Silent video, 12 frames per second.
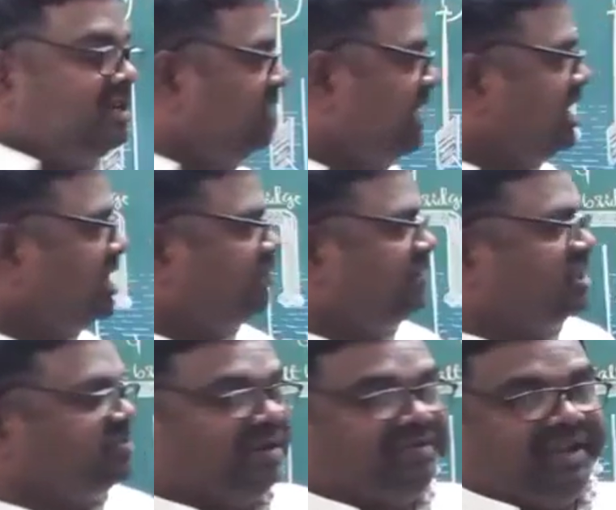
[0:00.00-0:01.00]

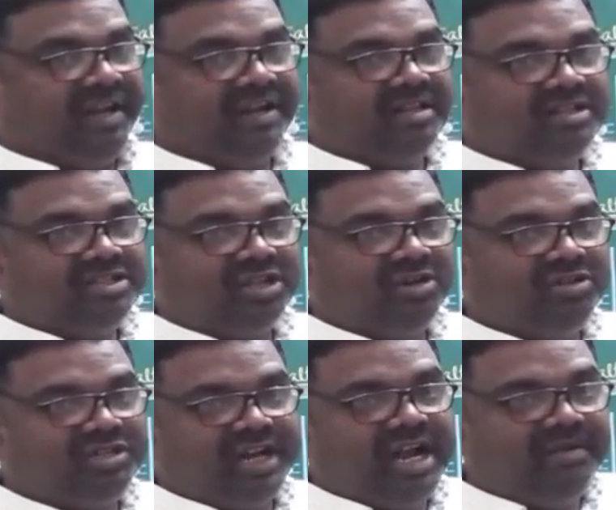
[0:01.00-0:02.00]
interface between
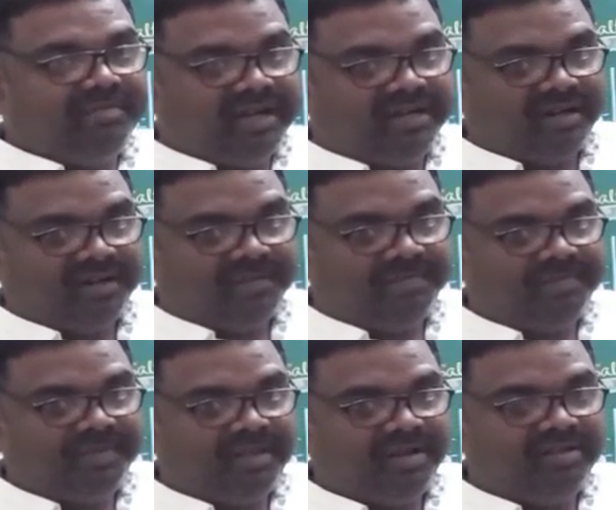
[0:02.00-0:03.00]
solution and metal.
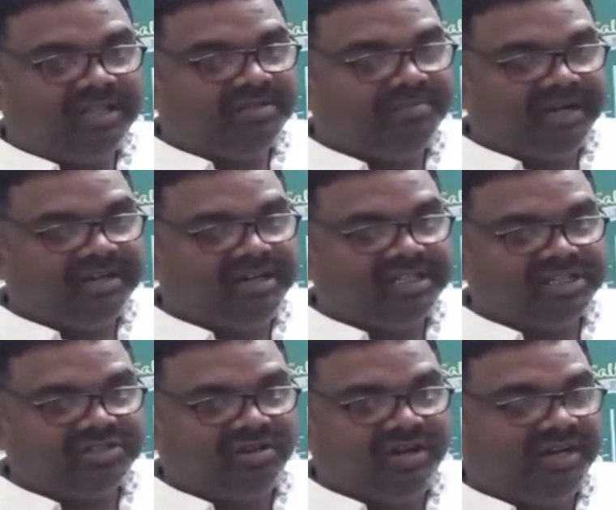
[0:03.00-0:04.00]
Now the metal is a
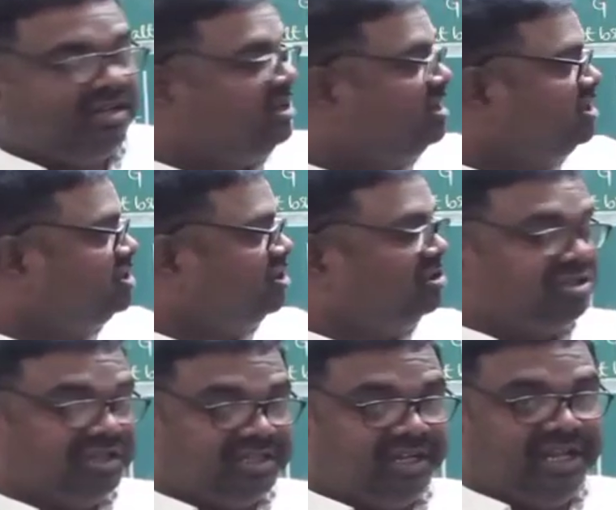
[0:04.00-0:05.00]
solid,
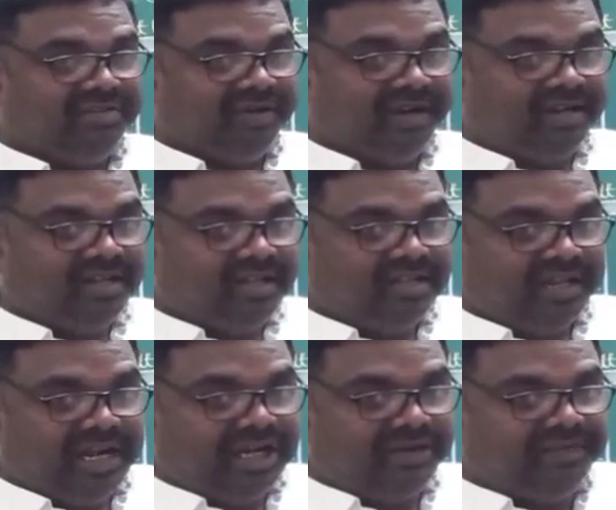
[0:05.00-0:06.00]
solution is a liquid.
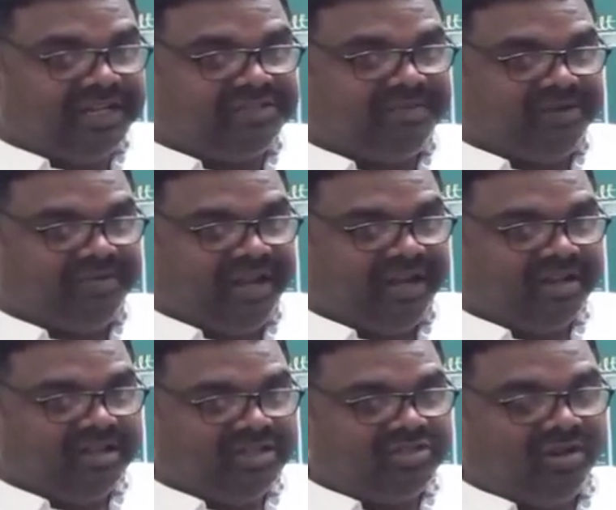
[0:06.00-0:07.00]
Interface
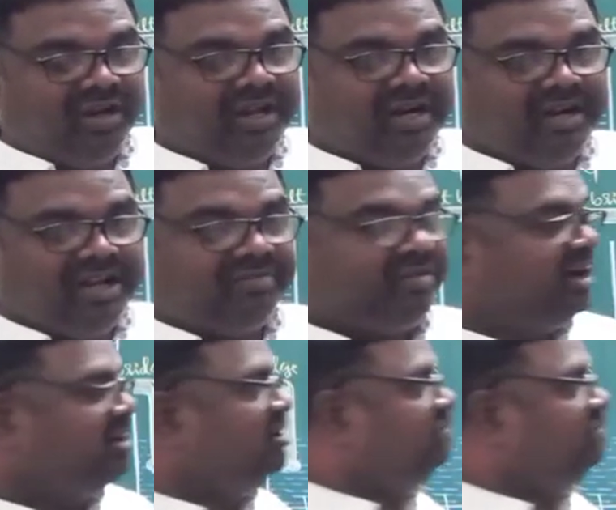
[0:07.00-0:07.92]
between solid and liquid